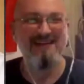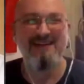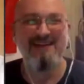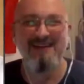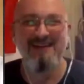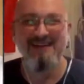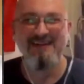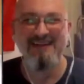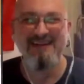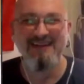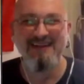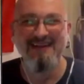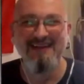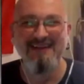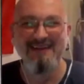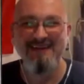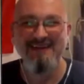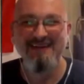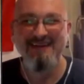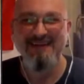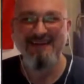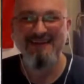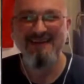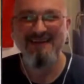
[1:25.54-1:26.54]

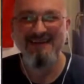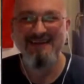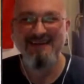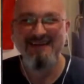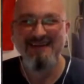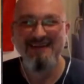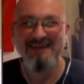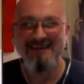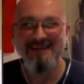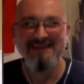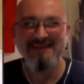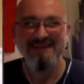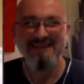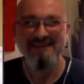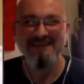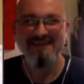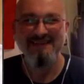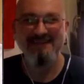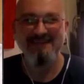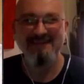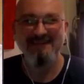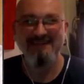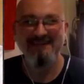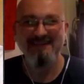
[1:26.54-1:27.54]

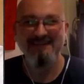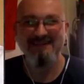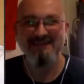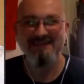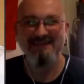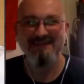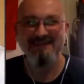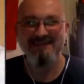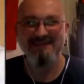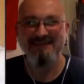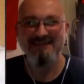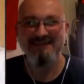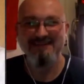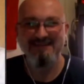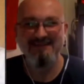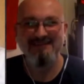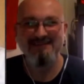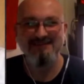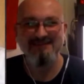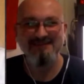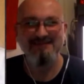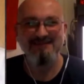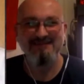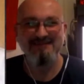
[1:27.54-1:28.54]

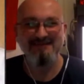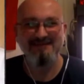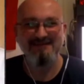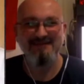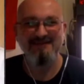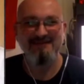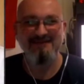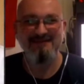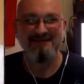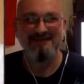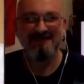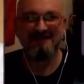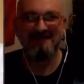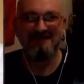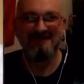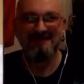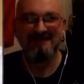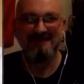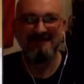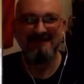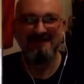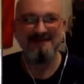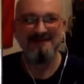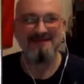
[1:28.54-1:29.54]

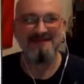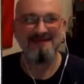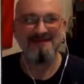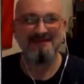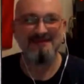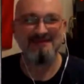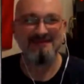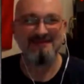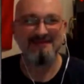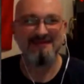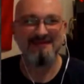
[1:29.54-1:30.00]
(silent)